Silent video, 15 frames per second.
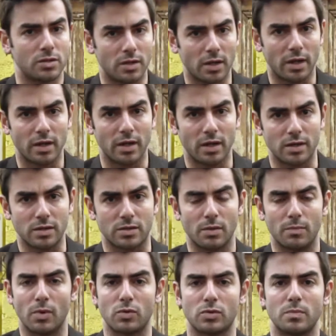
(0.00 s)
today is the
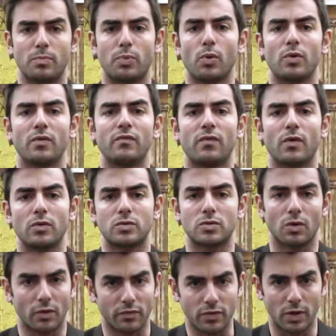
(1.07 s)
most important
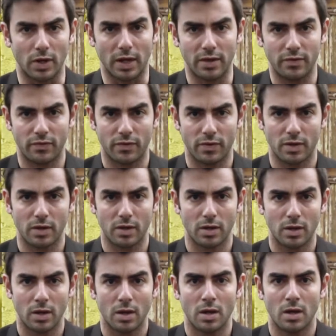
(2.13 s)
vote of your life.
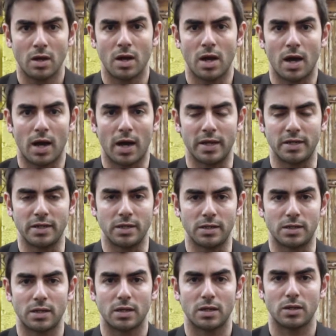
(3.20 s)
I
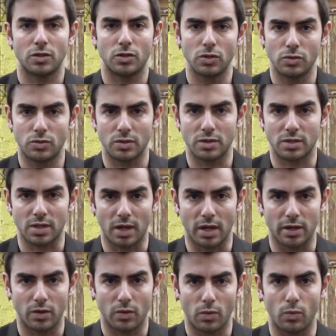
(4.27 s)
need you to
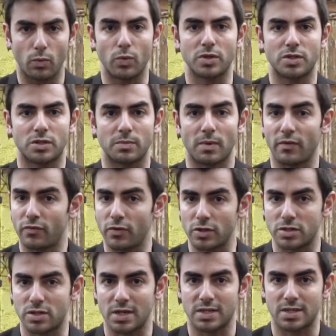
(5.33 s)
decide which is my
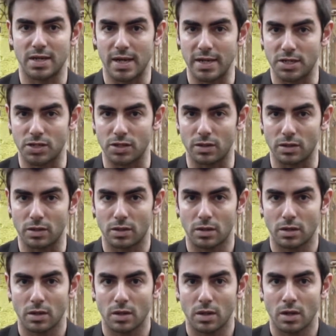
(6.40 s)
first destination.
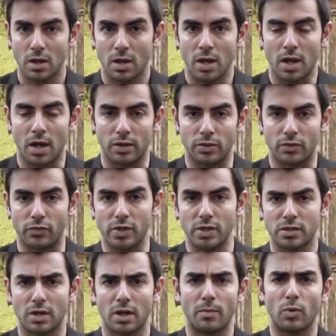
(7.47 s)
And the
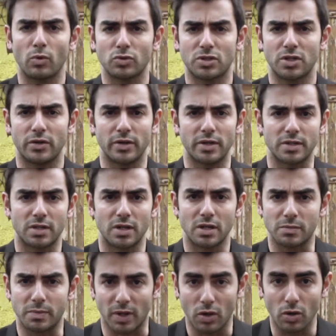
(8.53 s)
reason I'm all serious
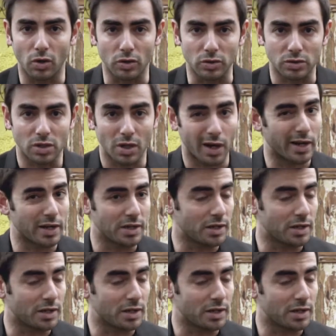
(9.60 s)
is because I